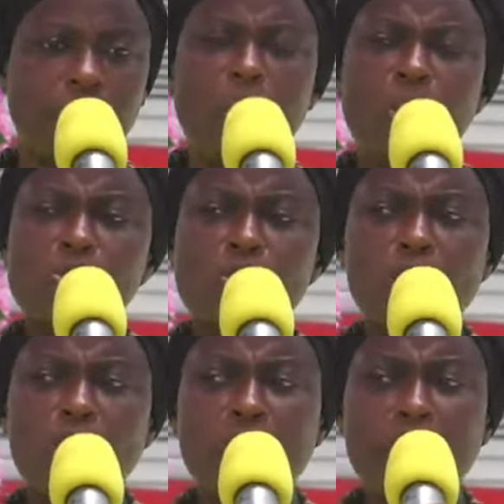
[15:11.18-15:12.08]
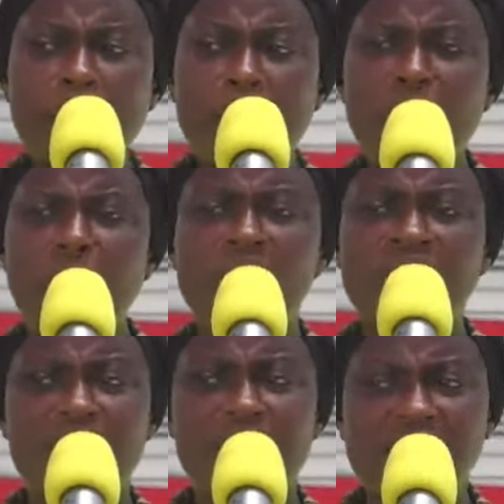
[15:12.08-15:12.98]
So the man of God was
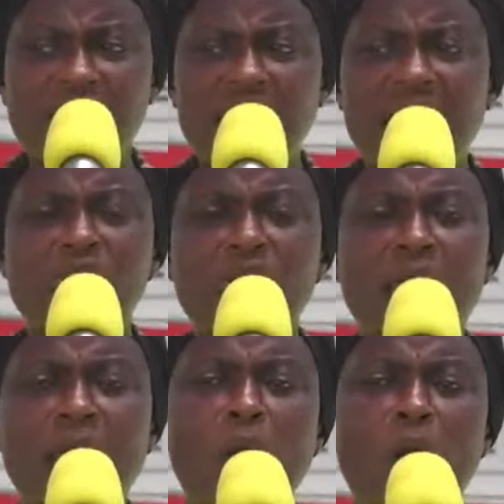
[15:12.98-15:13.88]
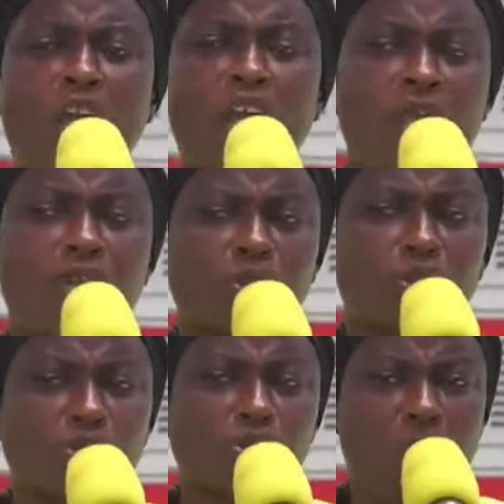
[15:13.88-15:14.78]
emphasized that sometimes God will give it to you
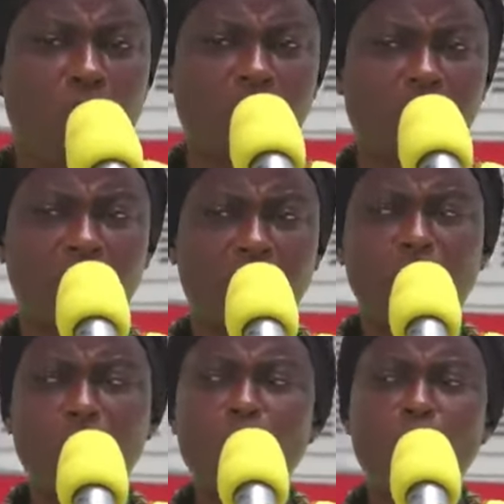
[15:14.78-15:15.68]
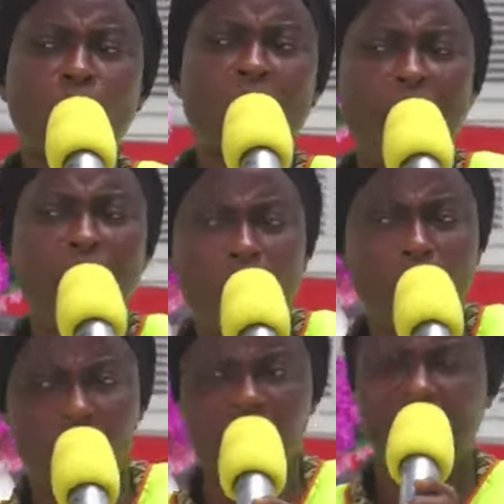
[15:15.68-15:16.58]
something, you would not lose
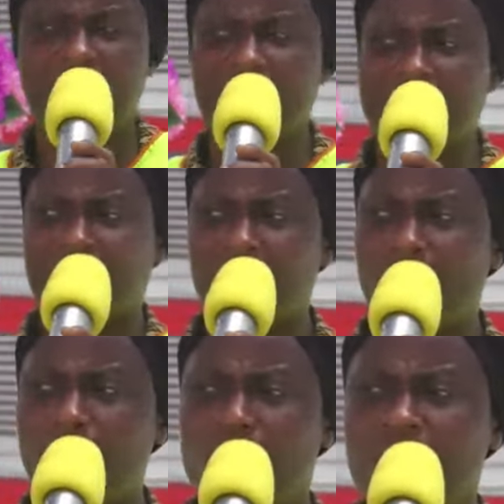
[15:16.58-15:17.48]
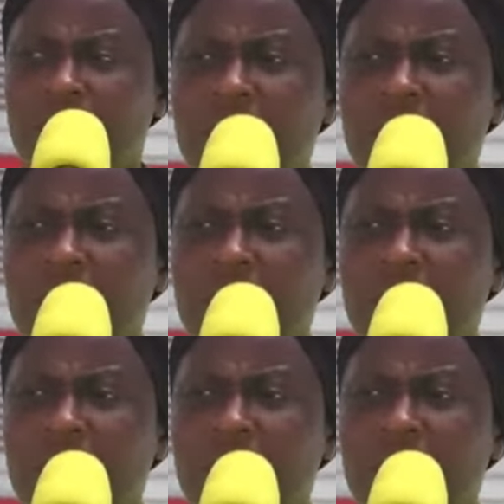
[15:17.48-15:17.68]
it, carelessly lose it.